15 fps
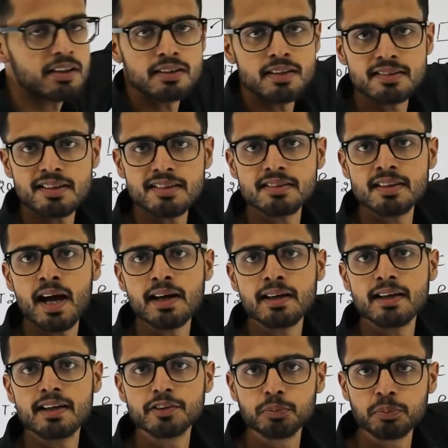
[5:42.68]
This is the
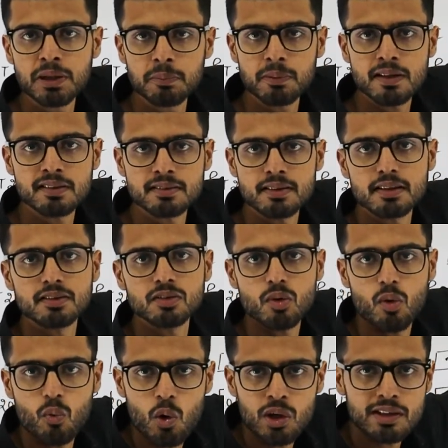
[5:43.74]
address P plus
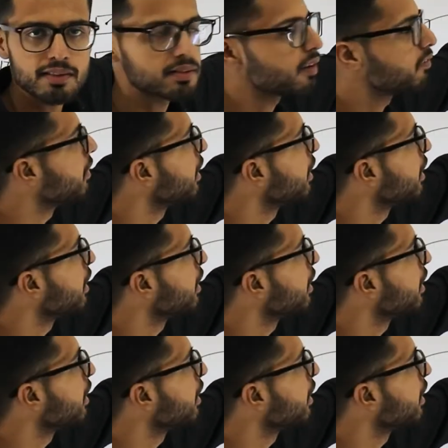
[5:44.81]
6. What is the